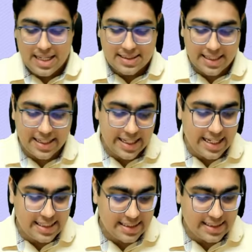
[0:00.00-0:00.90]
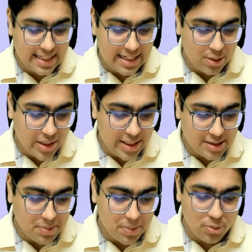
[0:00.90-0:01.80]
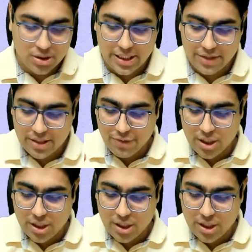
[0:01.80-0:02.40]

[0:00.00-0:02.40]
certain essays can require disproportionate work.